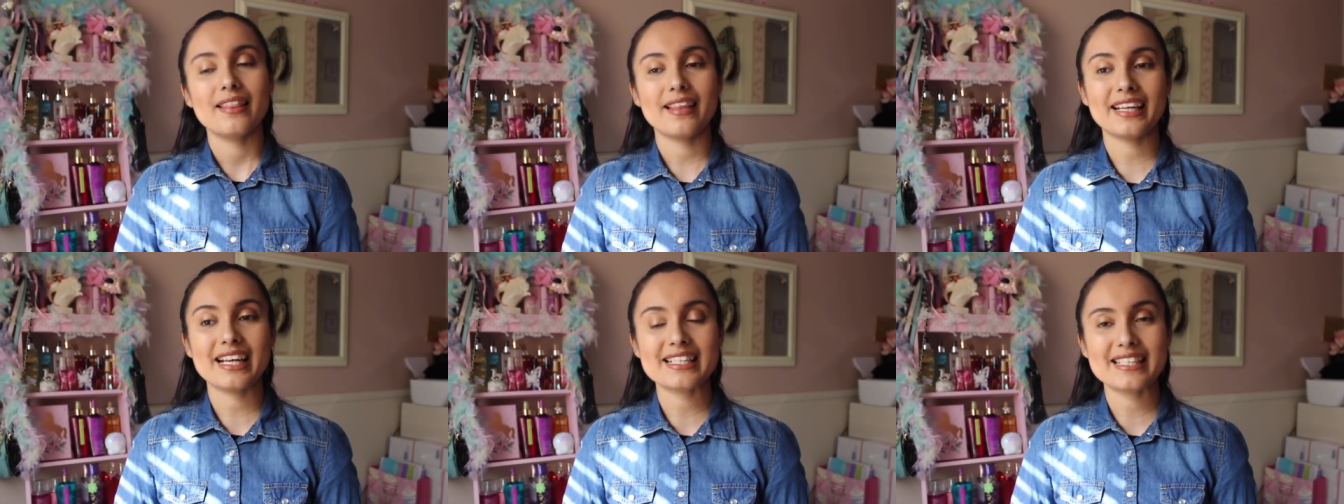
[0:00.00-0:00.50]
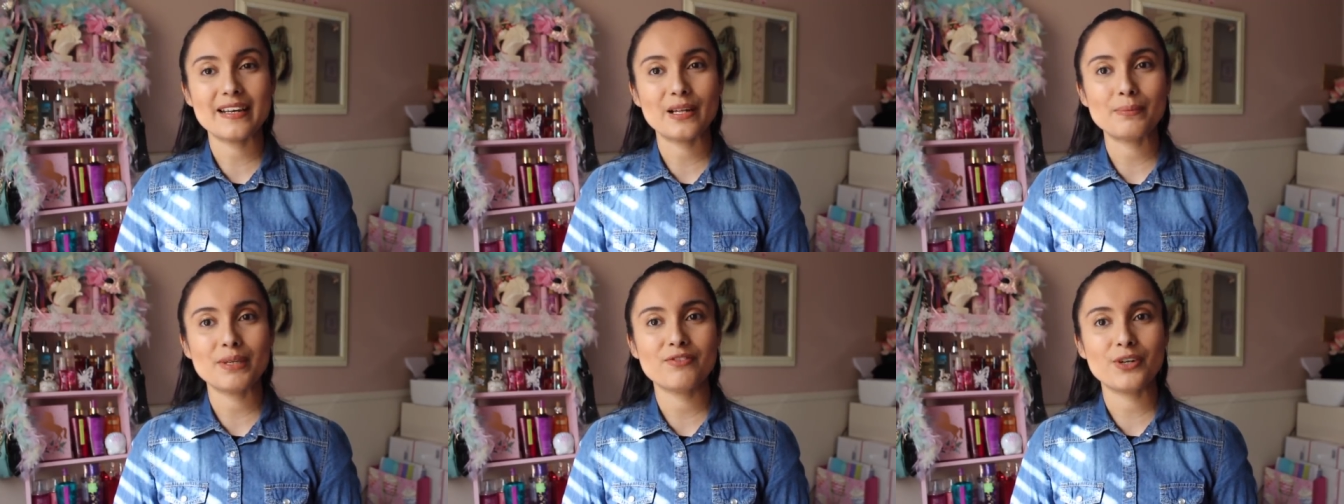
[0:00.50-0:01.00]
Like I said,
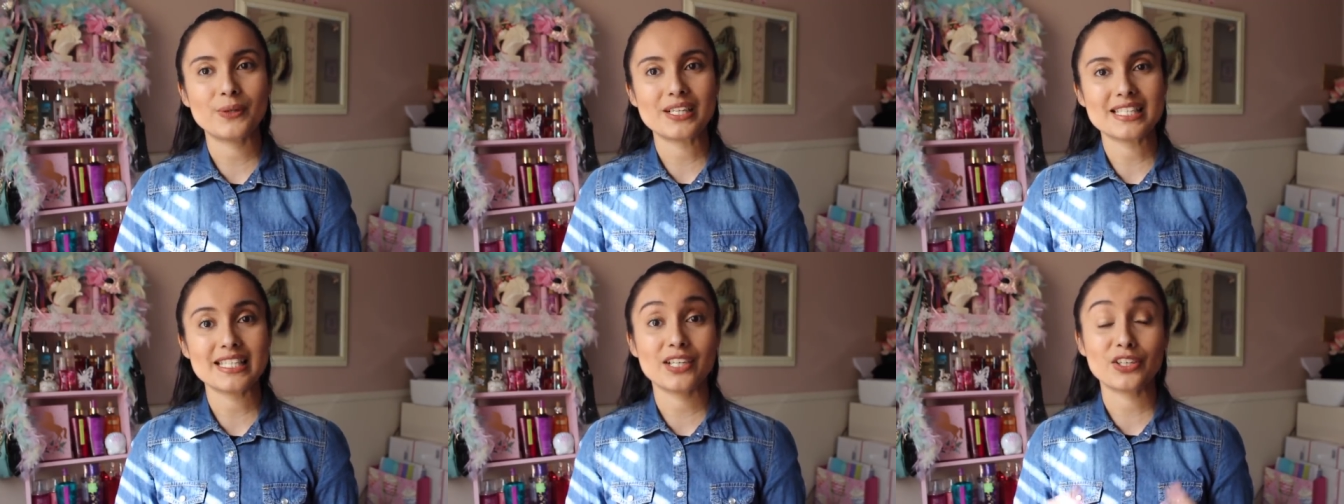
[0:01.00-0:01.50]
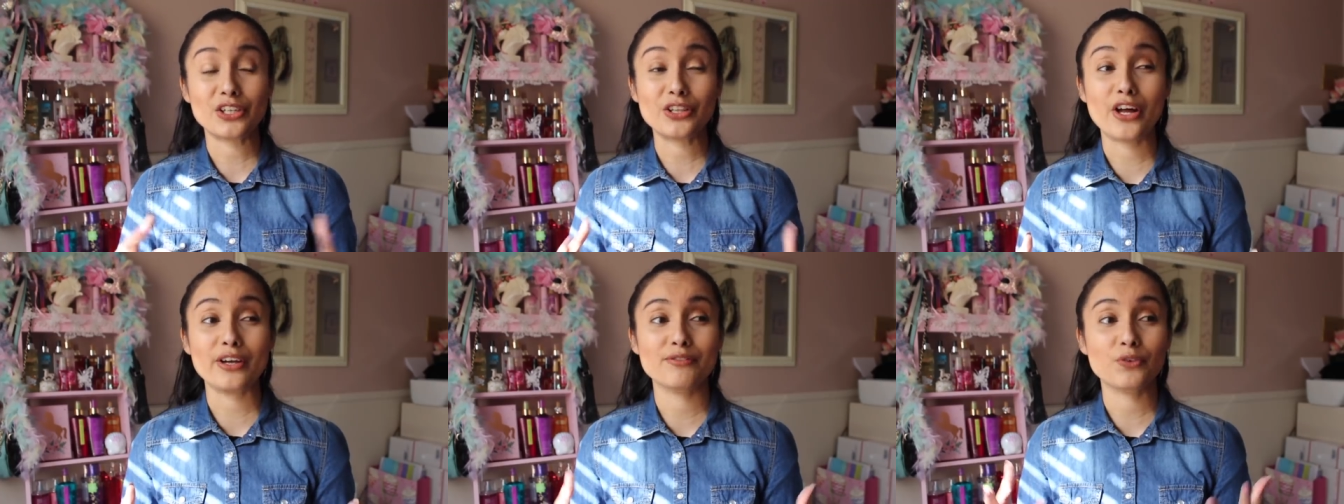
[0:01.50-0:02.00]
I'll be focusing on a
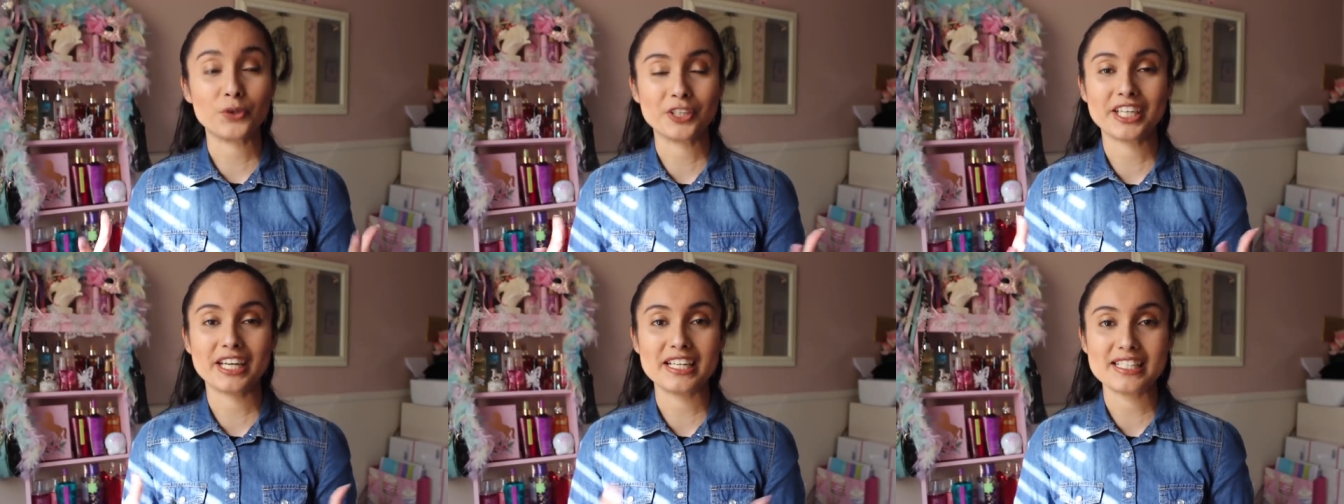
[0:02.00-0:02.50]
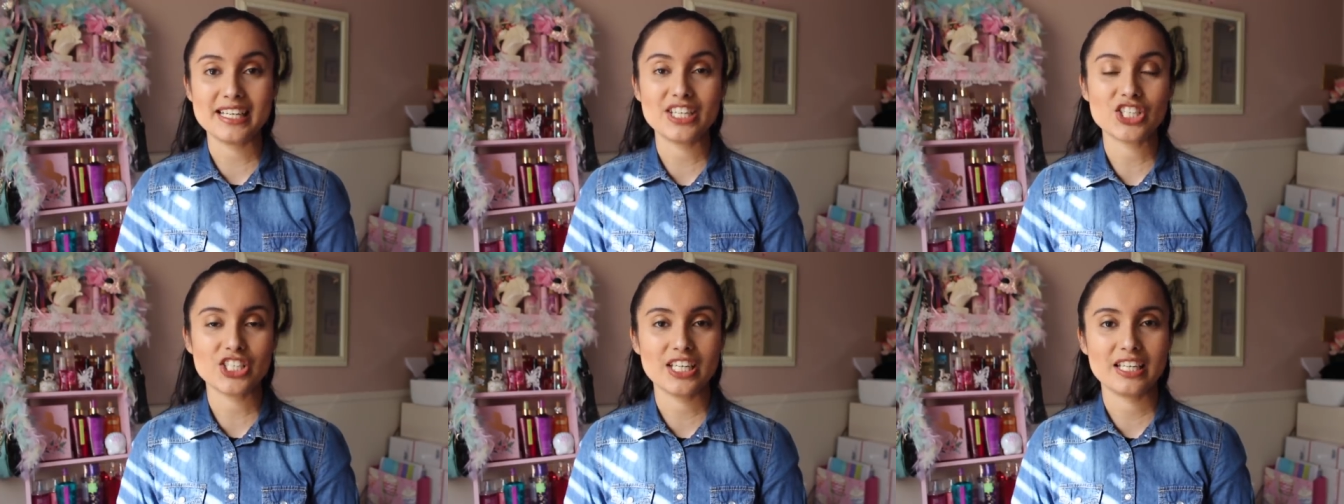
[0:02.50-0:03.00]
lot of
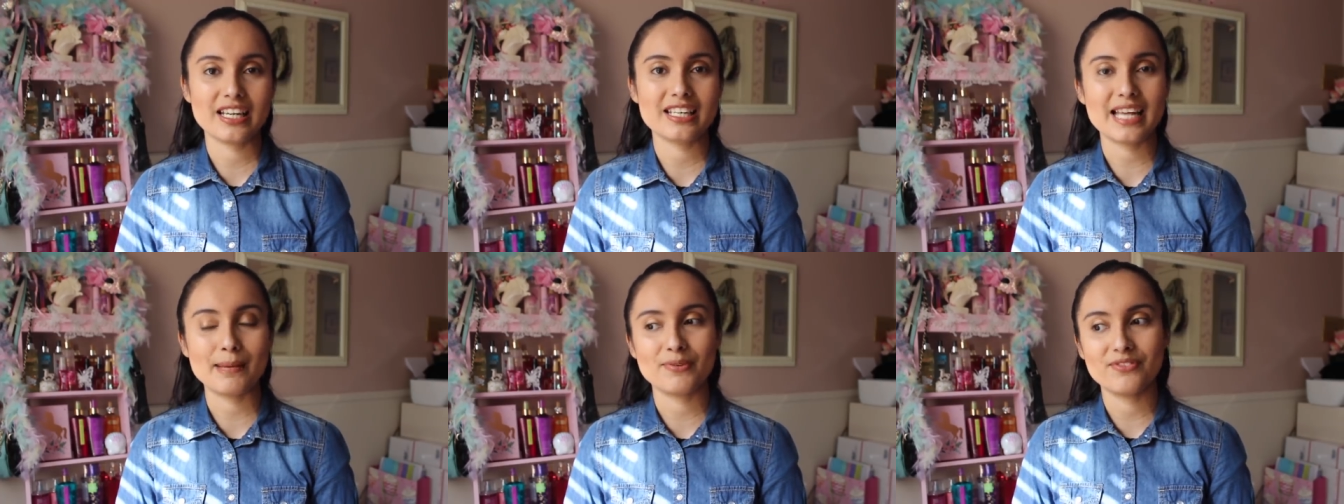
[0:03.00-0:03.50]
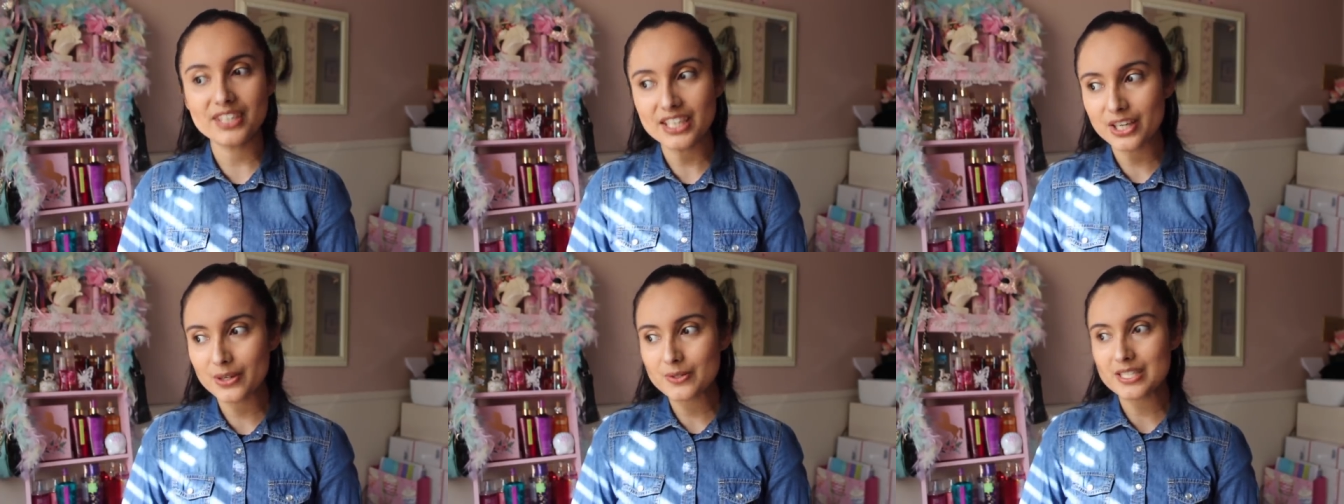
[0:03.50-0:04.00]
organization type of
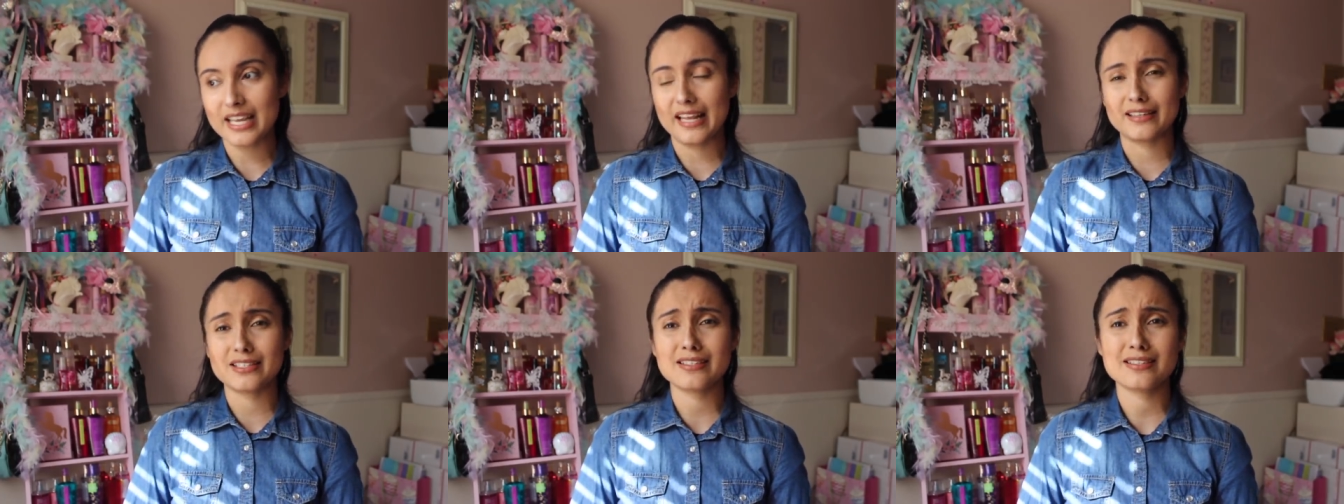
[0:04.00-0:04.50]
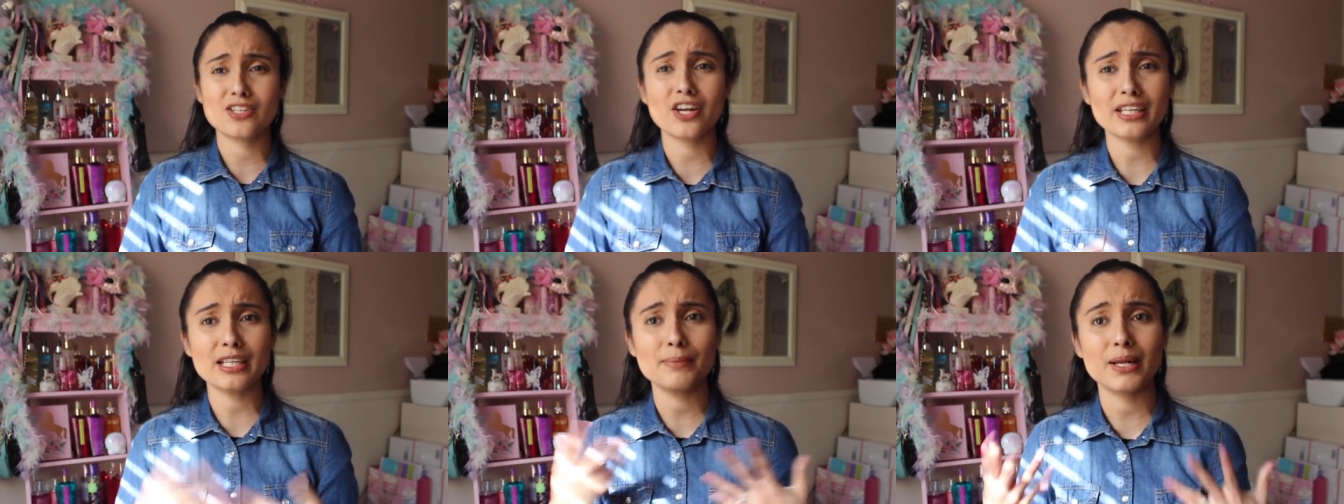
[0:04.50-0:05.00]
videos and
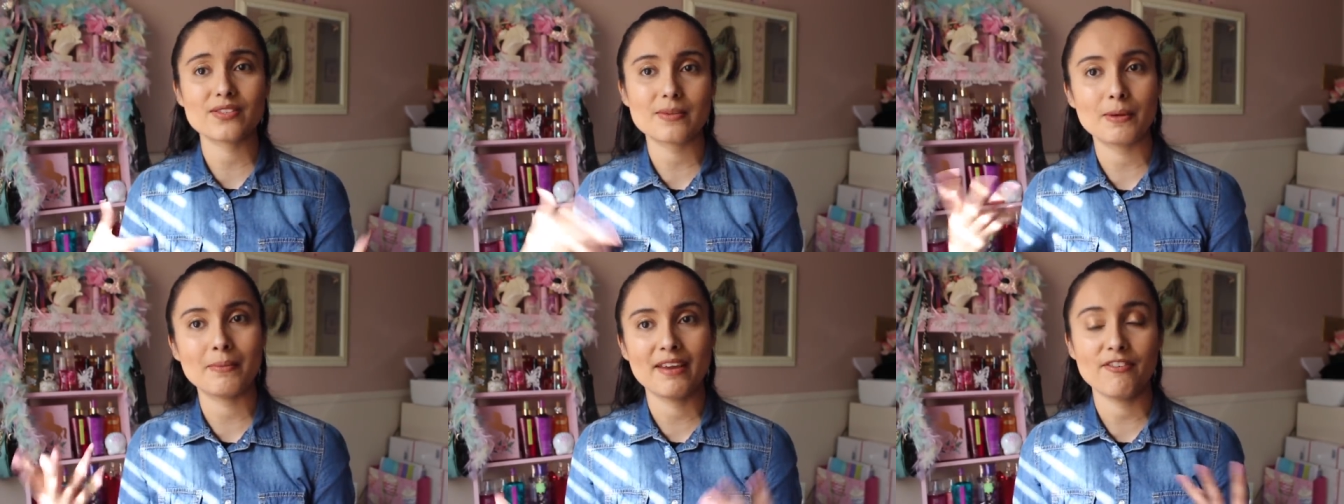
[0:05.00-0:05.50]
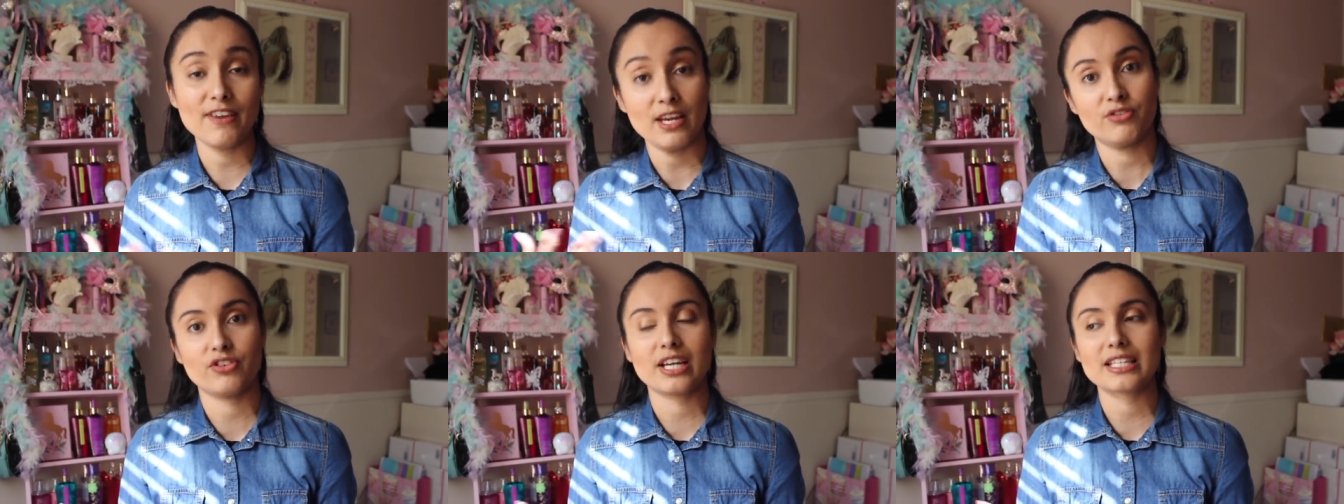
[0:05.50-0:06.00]
talking about some of my
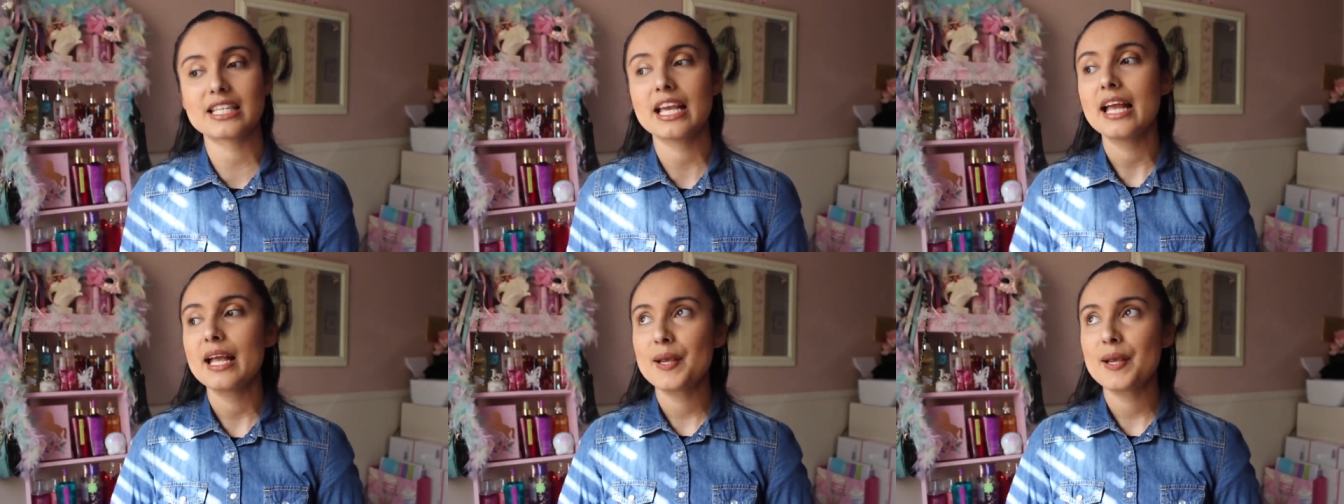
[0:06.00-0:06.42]
favorites,